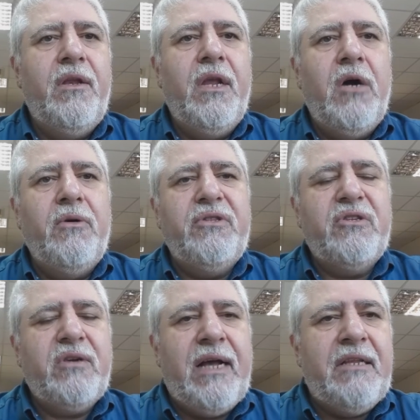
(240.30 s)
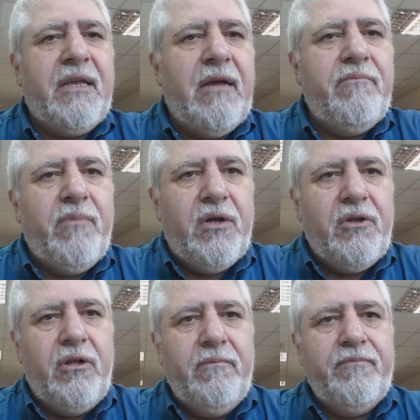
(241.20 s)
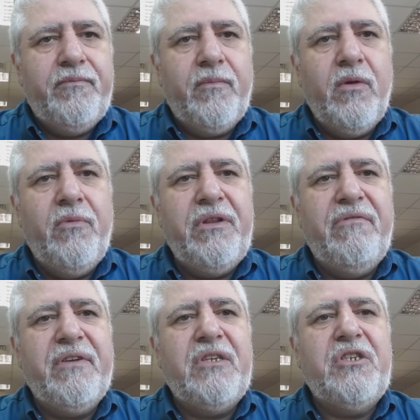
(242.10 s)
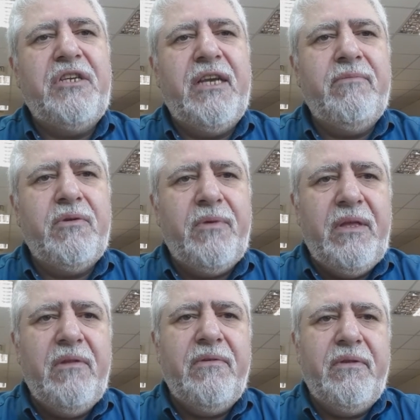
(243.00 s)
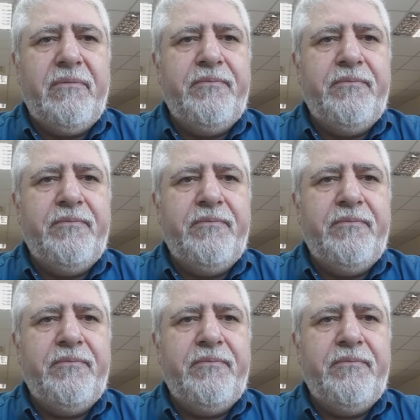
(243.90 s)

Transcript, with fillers: Now, in the CAMMP model, we differentiate between